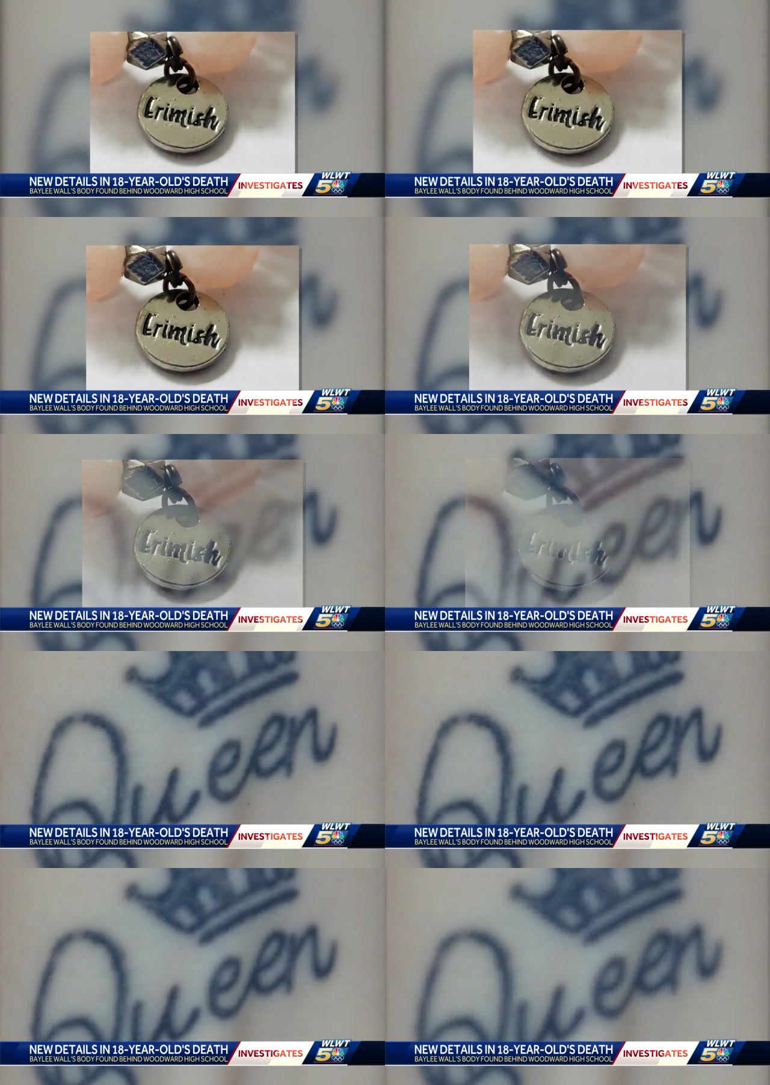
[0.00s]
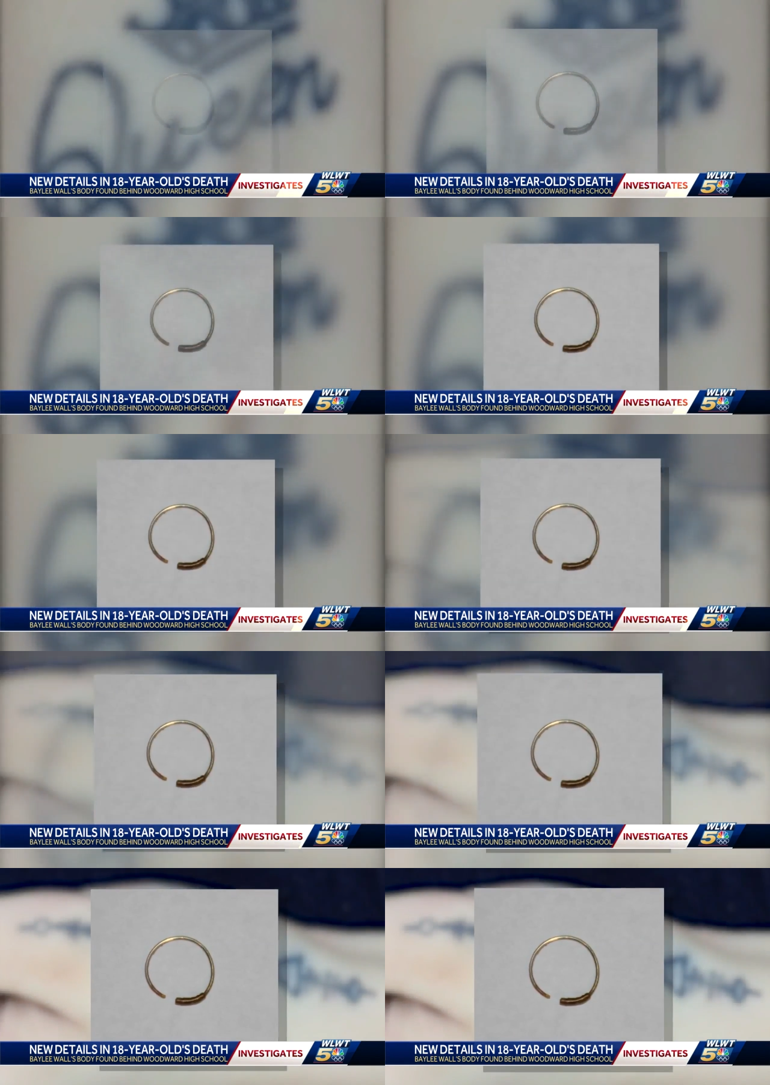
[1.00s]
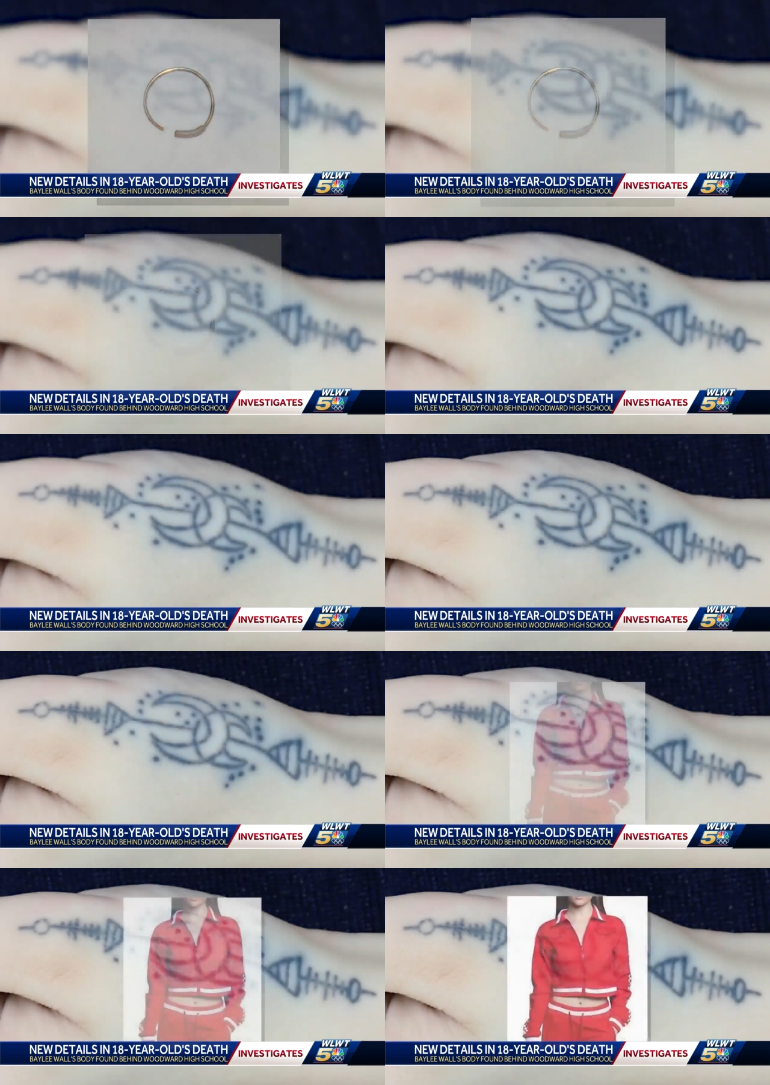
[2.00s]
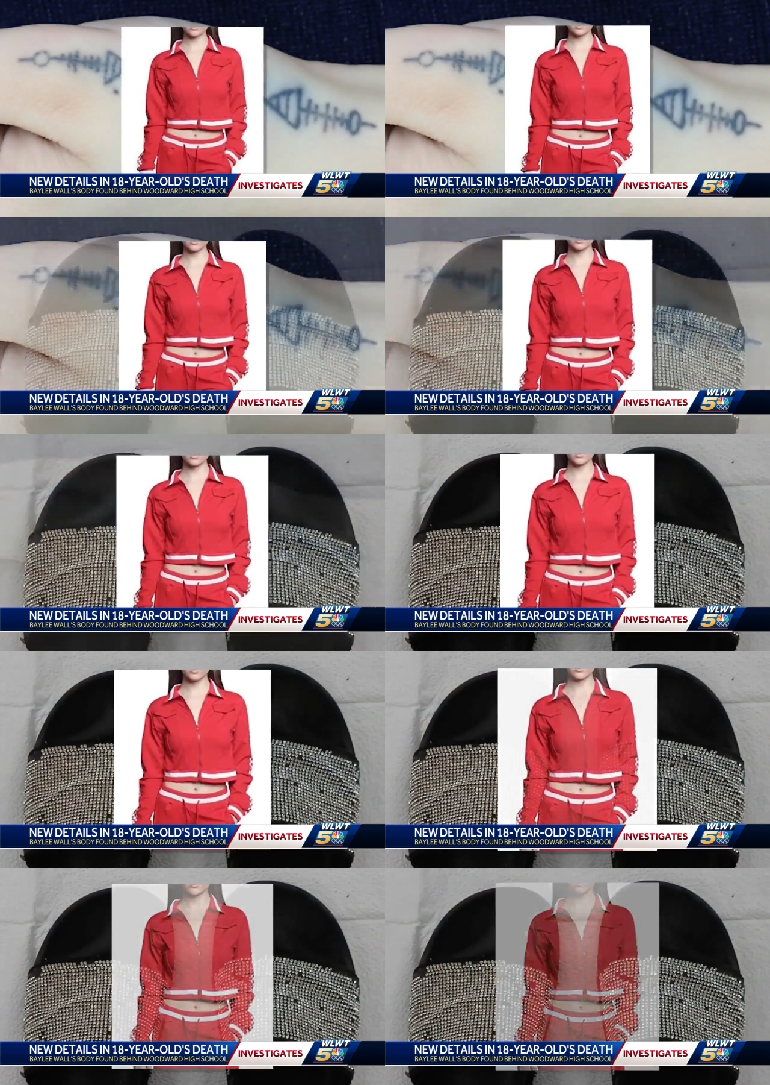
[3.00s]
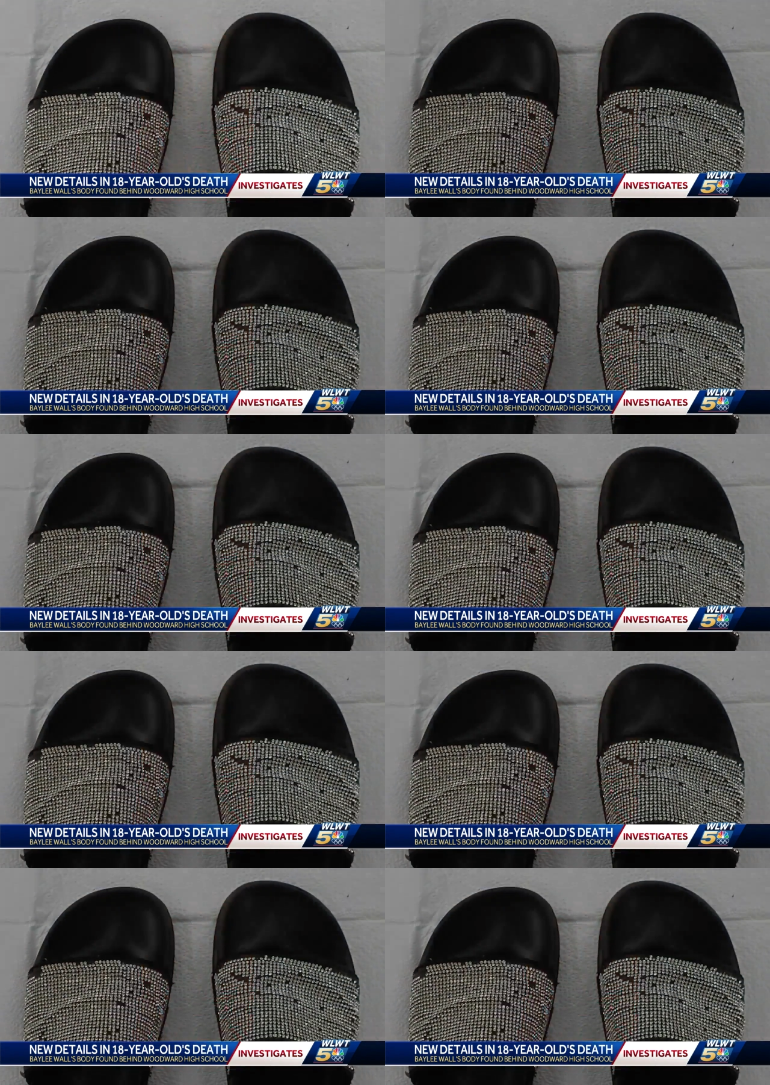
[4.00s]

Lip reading: No face is visible, so there are no lips to read.